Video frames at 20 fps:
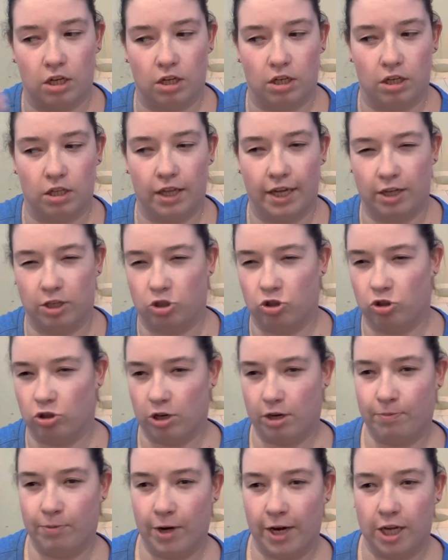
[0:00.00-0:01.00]
like a
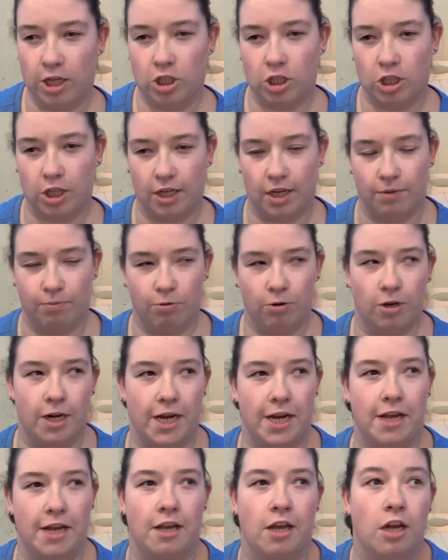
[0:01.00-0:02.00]
tree branch, like a
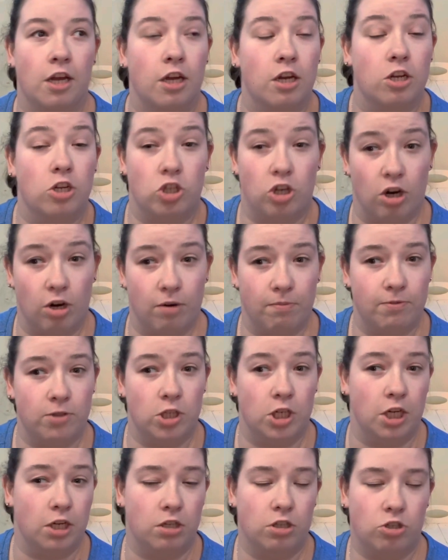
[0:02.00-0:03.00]
pretty sharp
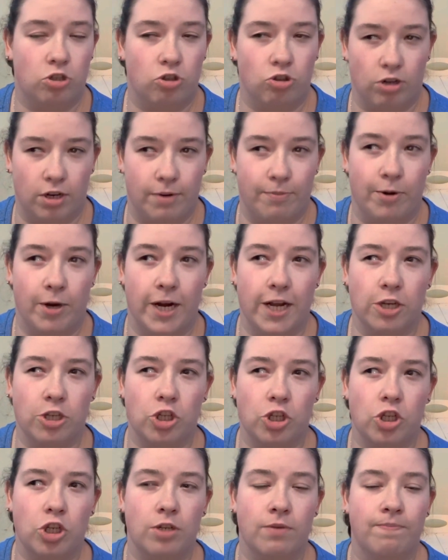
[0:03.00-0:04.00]
tree
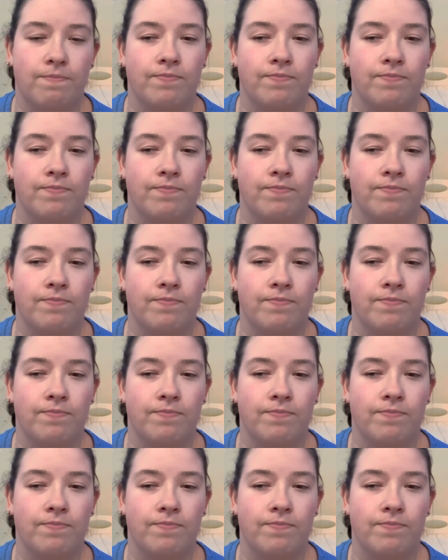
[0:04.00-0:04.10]
branch.